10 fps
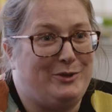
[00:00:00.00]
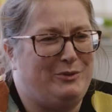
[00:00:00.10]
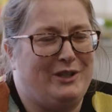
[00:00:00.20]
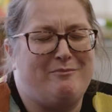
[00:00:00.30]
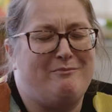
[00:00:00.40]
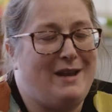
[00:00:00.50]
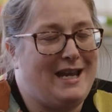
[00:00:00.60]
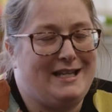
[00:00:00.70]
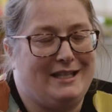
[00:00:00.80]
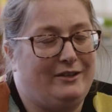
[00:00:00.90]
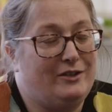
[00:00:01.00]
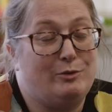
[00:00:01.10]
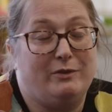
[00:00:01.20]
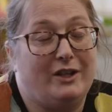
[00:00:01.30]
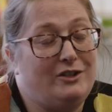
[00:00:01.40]
which was amazing because
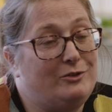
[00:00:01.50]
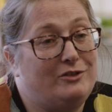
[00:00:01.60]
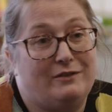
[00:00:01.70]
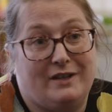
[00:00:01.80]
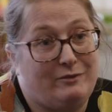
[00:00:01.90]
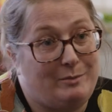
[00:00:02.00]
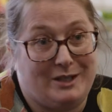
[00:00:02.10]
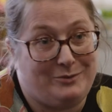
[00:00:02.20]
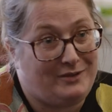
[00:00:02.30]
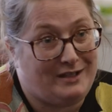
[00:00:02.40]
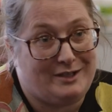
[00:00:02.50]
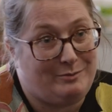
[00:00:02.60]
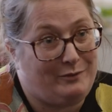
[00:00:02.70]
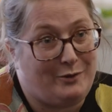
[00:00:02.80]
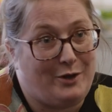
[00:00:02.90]
some of our children have never been to a theatre
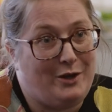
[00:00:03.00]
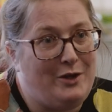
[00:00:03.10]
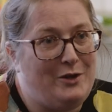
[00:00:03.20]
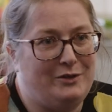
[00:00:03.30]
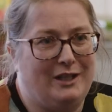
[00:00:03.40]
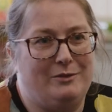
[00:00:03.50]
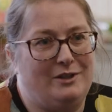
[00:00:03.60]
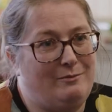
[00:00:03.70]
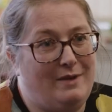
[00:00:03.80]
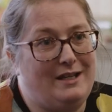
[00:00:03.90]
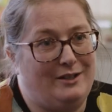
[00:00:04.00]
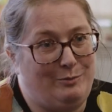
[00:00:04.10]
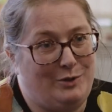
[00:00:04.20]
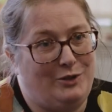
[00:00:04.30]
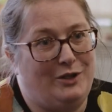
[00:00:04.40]
before, so that was an amazing
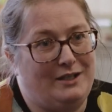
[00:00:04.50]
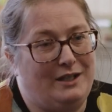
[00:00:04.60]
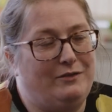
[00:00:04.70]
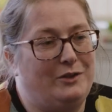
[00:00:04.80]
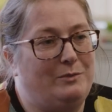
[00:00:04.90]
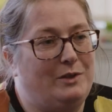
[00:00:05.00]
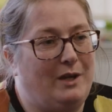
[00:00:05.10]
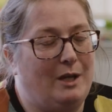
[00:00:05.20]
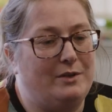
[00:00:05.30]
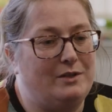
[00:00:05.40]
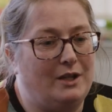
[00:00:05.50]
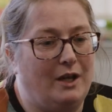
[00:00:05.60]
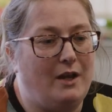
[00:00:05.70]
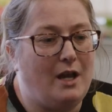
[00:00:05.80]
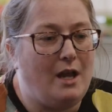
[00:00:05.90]
opportunity for them to be able to
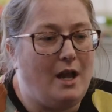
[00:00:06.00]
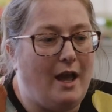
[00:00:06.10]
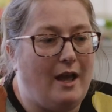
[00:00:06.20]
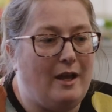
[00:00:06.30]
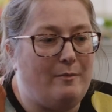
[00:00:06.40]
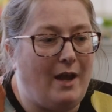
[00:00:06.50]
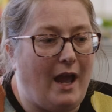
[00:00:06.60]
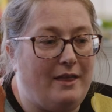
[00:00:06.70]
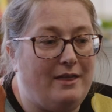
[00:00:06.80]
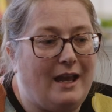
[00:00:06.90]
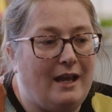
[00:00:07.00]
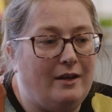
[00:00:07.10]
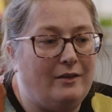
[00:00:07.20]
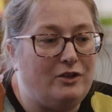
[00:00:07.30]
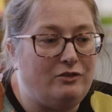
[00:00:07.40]
do. And
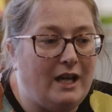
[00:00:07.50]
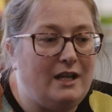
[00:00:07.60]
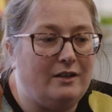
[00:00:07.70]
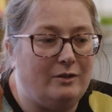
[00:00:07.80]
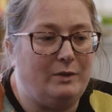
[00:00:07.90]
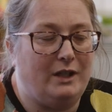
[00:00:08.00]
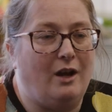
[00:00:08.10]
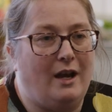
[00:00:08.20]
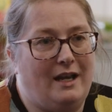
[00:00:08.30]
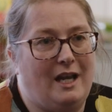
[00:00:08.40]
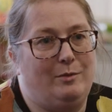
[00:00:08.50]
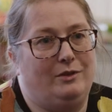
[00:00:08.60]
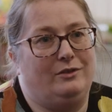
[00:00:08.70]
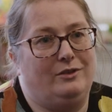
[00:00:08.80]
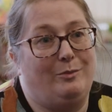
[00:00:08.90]
then the training that we got
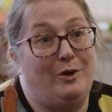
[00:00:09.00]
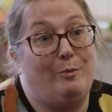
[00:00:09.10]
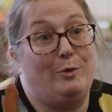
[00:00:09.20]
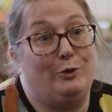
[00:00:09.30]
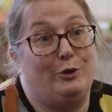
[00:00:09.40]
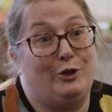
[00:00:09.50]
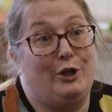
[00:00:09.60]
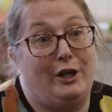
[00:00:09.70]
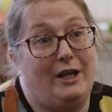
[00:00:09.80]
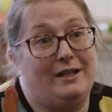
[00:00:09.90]
enabled us to put a production on